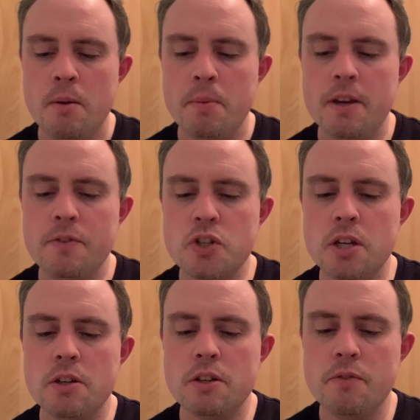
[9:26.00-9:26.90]
But if she
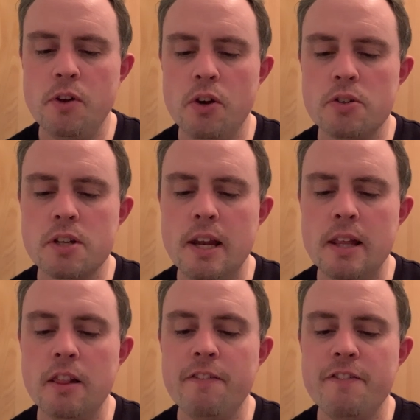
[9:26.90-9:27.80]
could have looked a
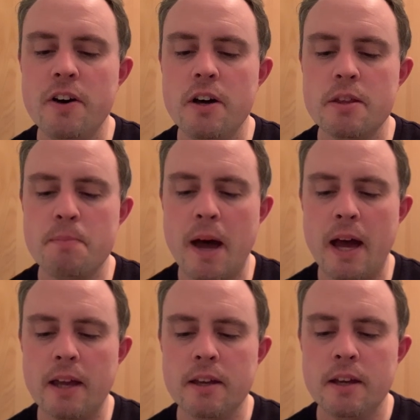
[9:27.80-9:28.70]
little further
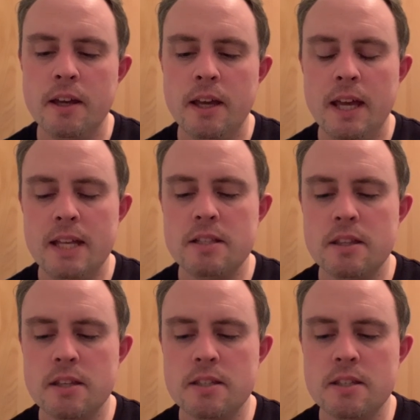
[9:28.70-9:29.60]
back, into
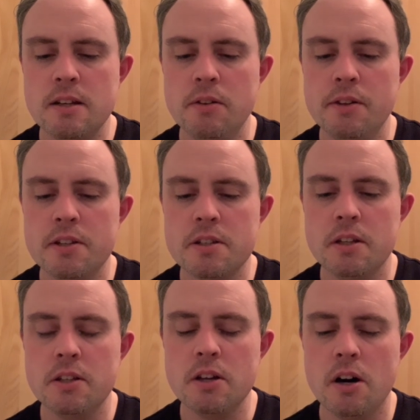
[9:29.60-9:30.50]
the stillness and
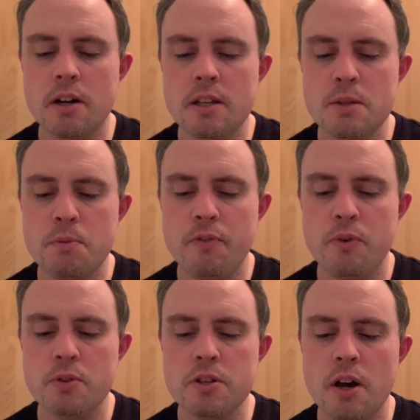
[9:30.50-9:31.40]
the darkness
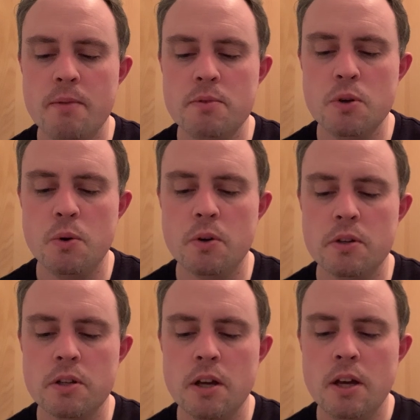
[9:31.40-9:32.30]
before time
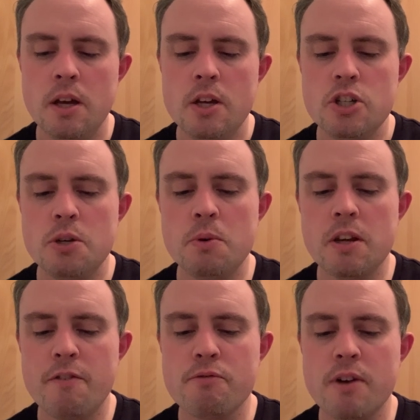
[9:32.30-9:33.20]
dawned, she would
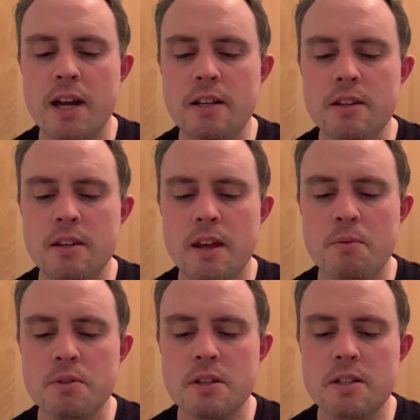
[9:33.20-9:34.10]
have read there
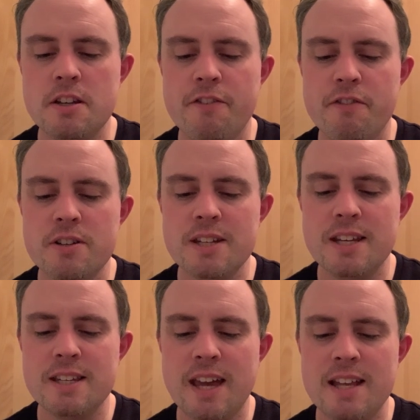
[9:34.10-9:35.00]
was a different
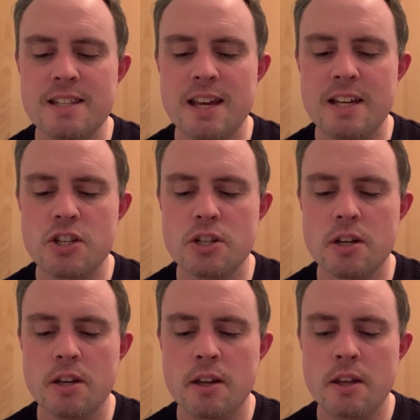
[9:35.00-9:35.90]
incantation.